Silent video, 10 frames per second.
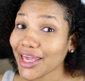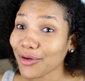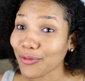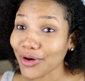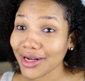
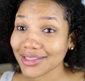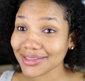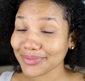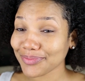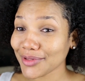it
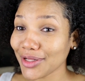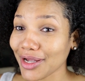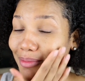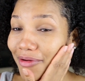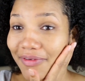works.
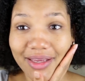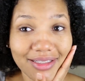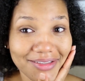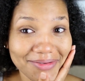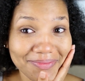Look at my
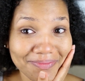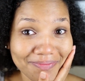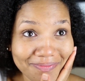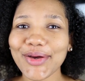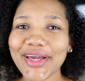face.
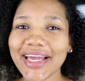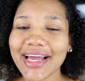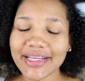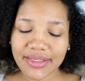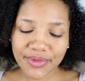Okay
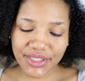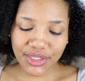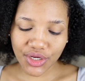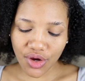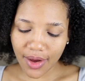guys, I'm just
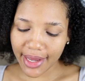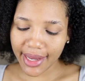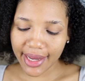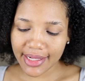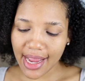gonna go
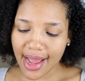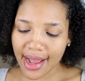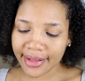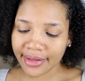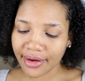ahead
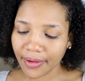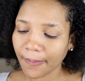and